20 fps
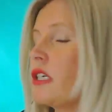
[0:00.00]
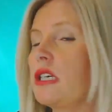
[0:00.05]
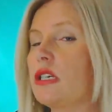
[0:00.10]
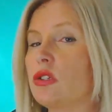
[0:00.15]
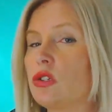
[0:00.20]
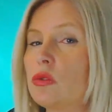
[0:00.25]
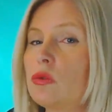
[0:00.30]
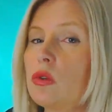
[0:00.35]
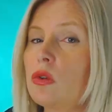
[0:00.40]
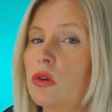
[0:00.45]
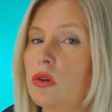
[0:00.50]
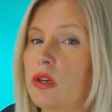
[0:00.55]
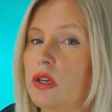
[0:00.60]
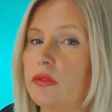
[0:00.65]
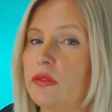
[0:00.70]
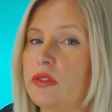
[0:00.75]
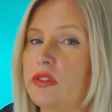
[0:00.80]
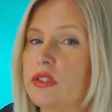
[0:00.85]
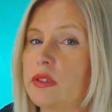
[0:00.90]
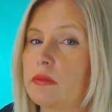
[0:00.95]
take too long
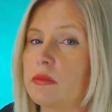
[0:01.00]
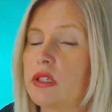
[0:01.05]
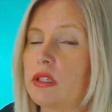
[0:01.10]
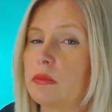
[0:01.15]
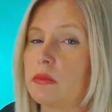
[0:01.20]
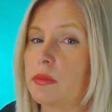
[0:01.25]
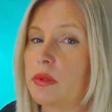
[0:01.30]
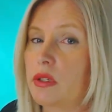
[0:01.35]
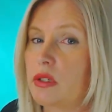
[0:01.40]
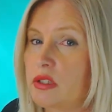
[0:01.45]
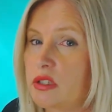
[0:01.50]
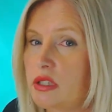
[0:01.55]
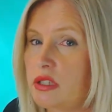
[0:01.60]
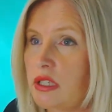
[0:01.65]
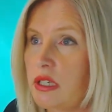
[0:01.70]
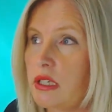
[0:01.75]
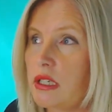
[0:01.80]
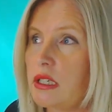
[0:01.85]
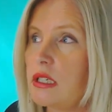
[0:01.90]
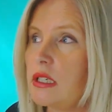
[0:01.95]
over something, because
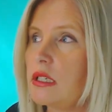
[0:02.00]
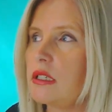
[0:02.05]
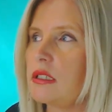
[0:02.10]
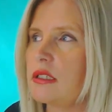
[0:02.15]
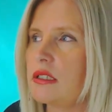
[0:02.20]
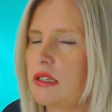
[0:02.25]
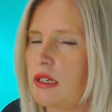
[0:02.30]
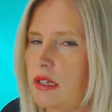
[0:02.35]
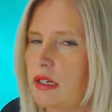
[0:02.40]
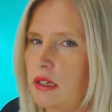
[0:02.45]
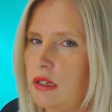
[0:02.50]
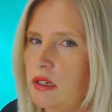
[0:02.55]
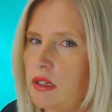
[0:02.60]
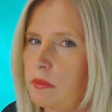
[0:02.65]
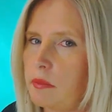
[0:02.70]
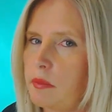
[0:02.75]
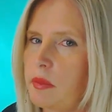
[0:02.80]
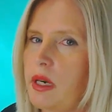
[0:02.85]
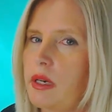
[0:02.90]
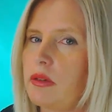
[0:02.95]
that is then
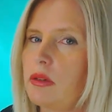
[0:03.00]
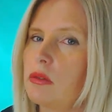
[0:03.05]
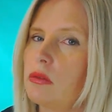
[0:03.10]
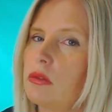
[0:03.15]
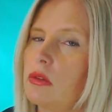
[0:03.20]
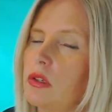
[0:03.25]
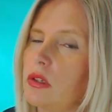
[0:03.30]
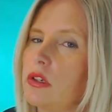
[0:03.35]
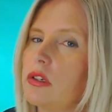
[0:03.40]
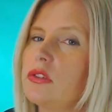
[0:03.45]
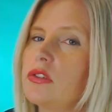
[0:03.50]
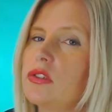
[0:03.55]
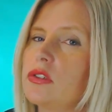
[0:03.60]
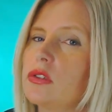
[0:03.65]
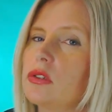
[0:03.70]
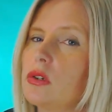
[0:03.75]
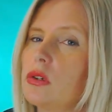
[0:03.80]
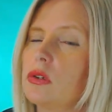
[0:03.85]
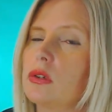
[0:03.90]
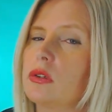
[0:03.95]
a barrel load
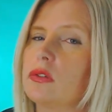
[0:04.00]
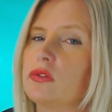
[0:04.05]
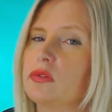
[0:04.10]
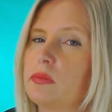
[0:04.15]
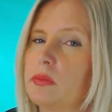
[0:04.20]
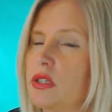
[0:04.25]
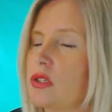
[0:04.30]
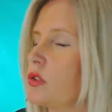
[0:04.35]
of